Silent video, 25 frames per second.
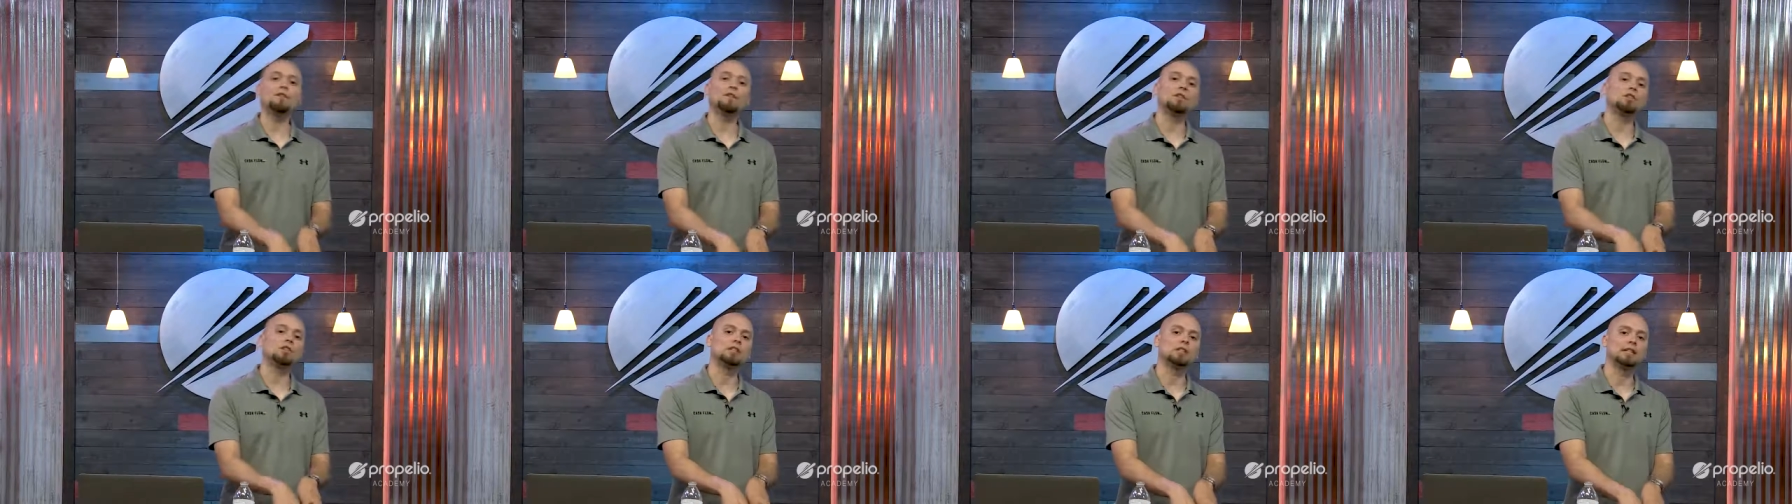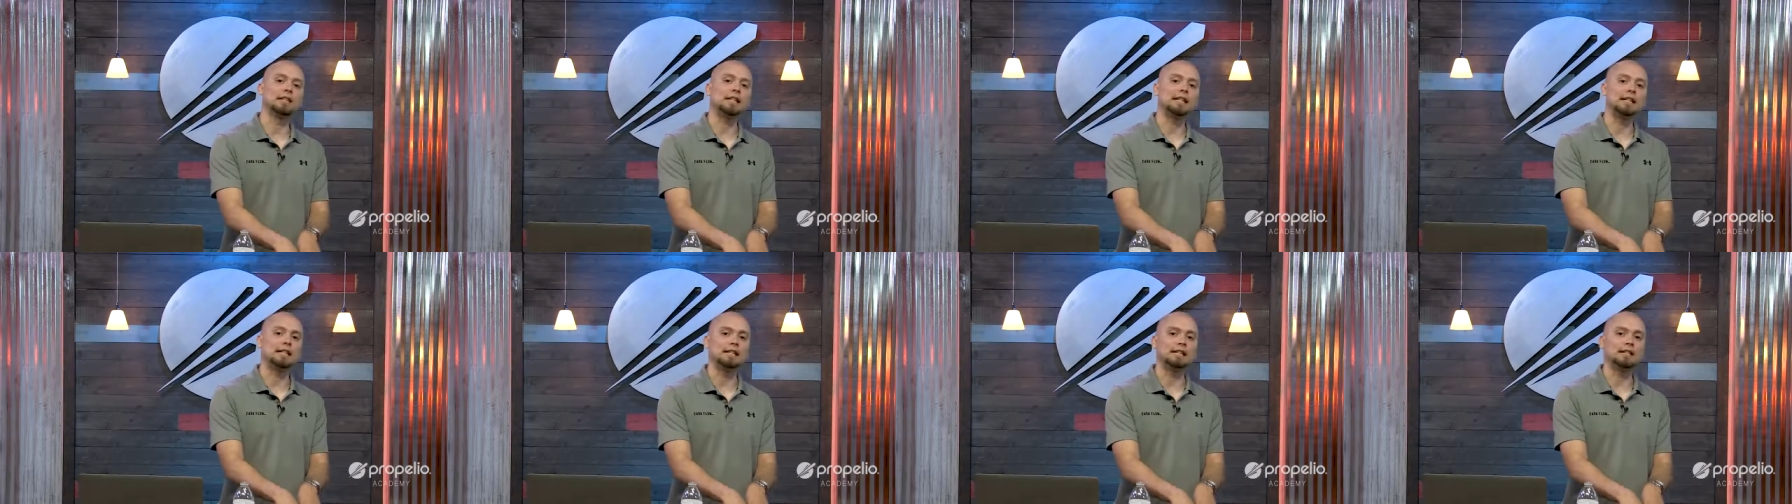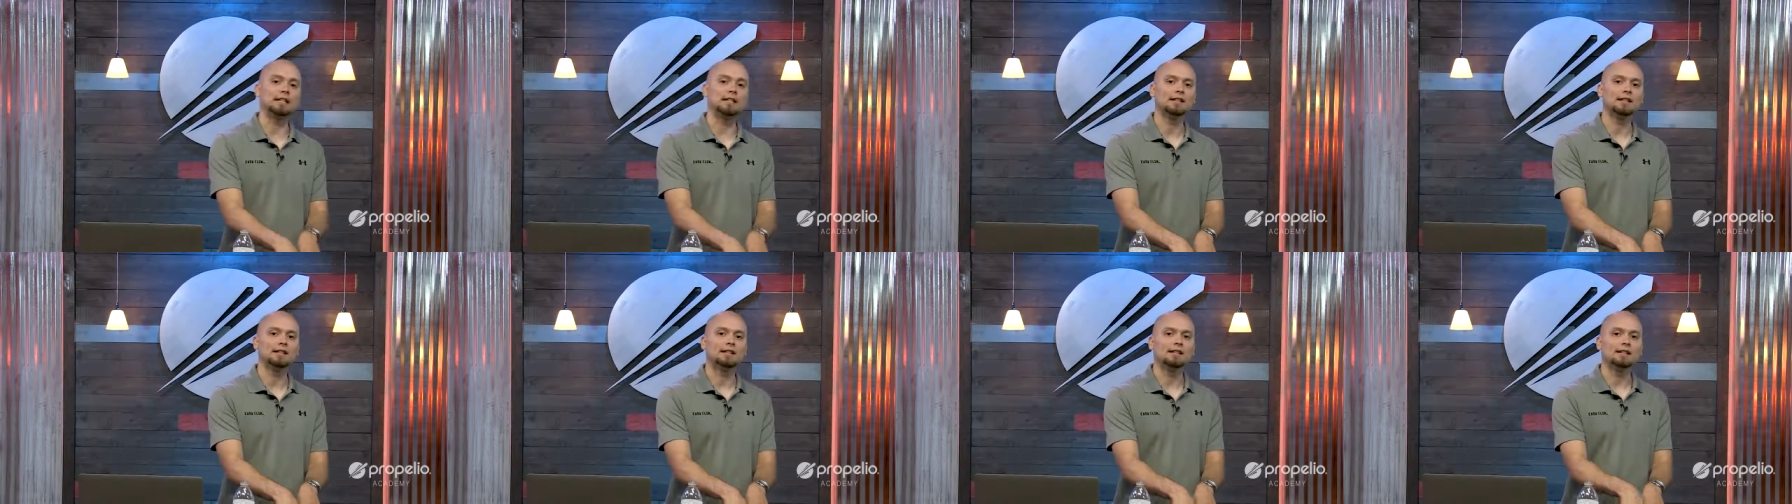first
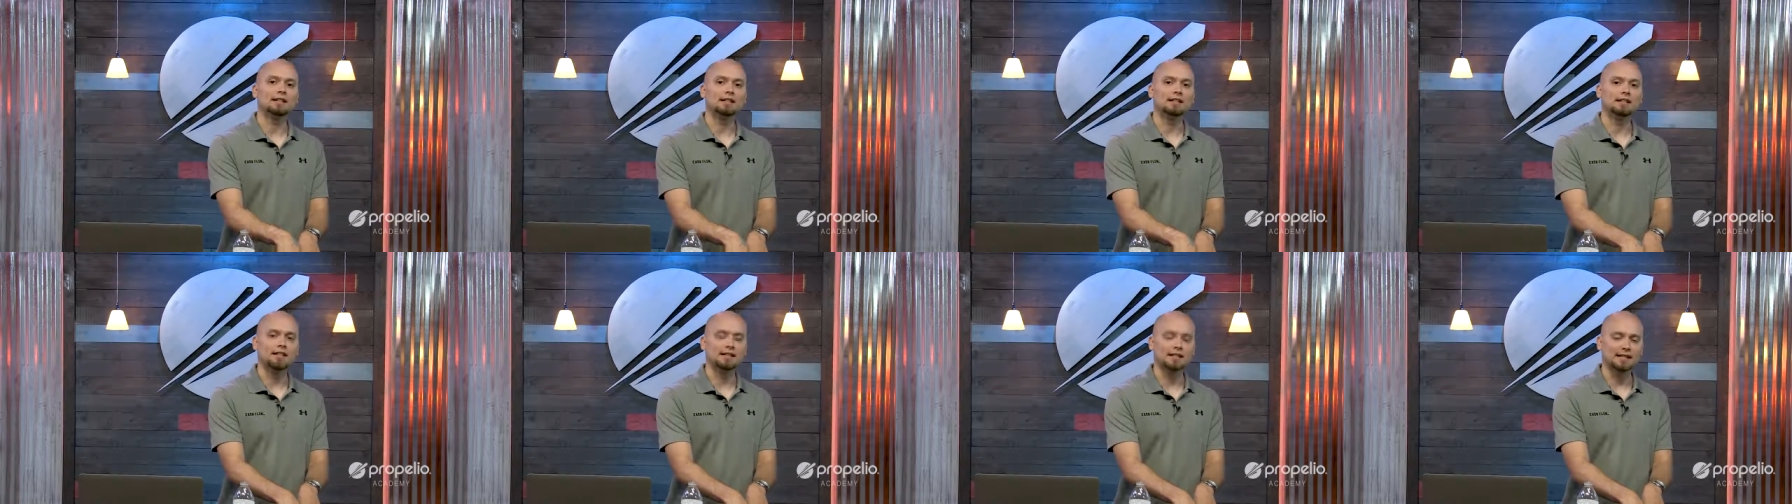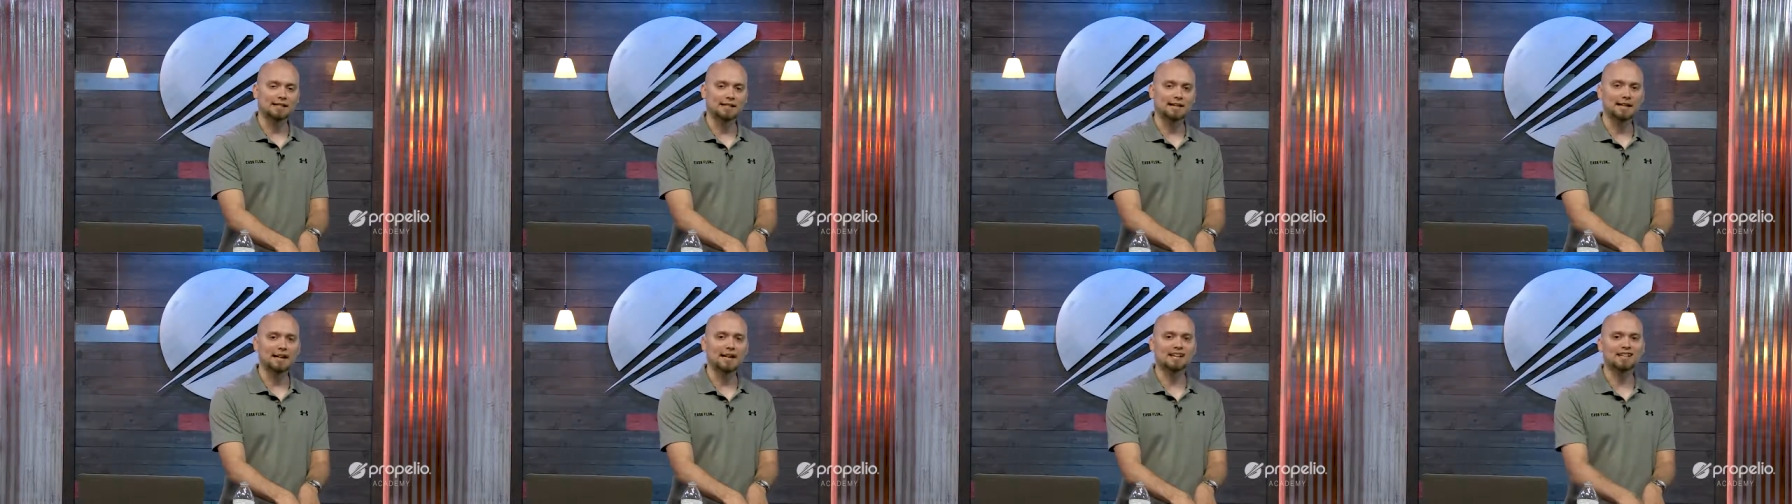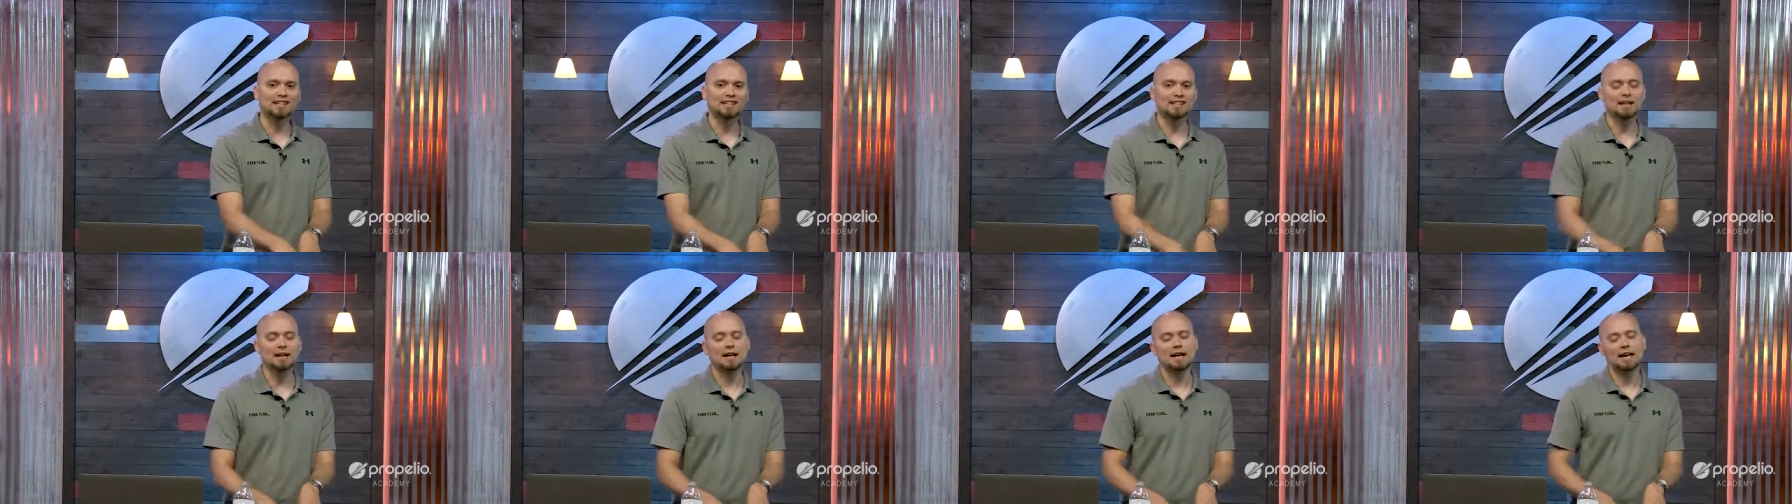lien that
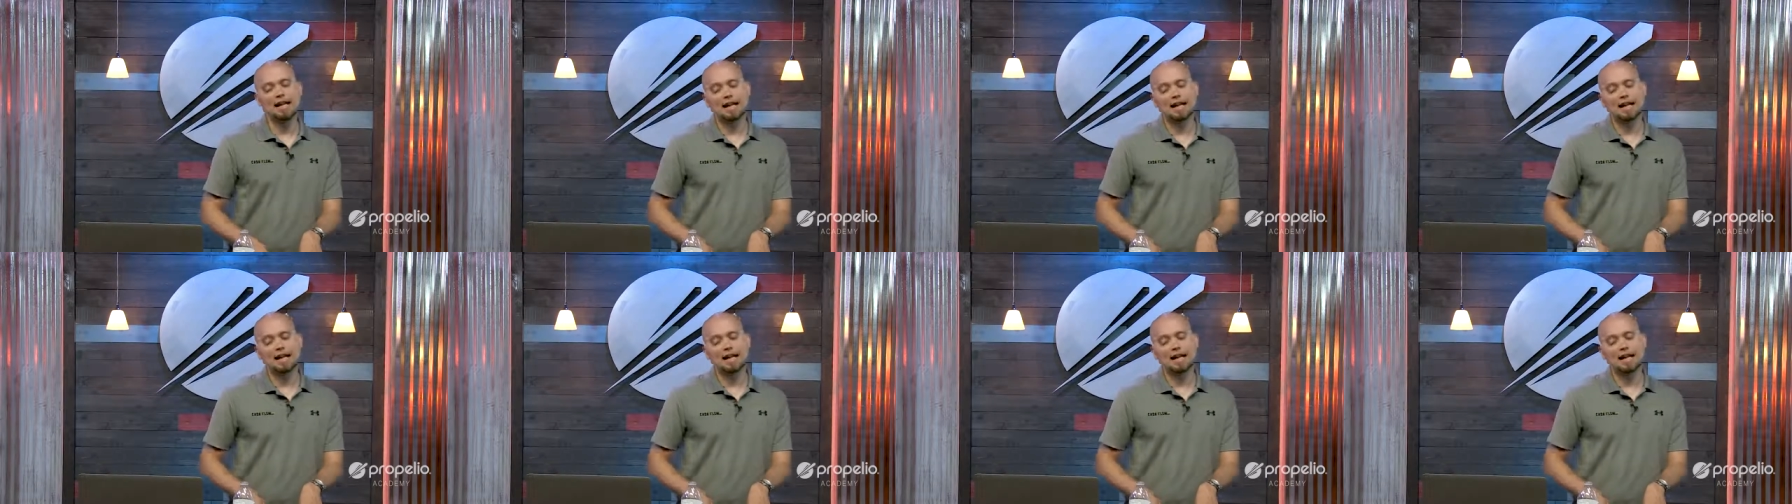says,